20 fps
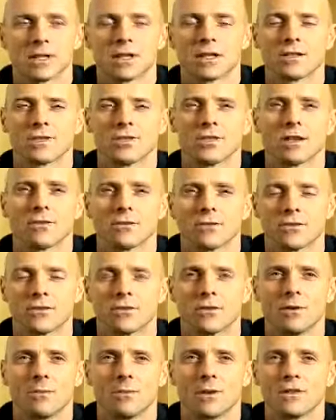I guess you'd have to
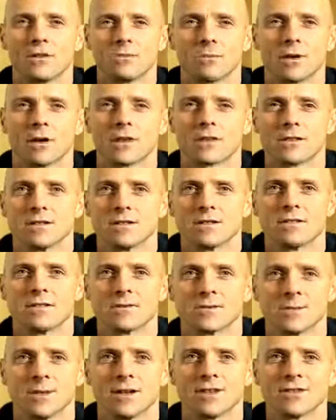throw the bench press in
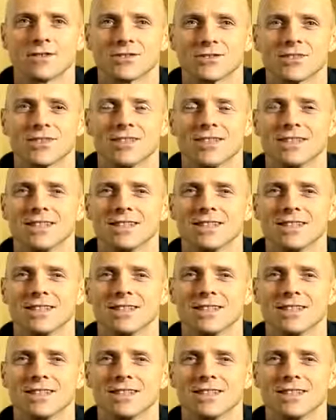there as well, as,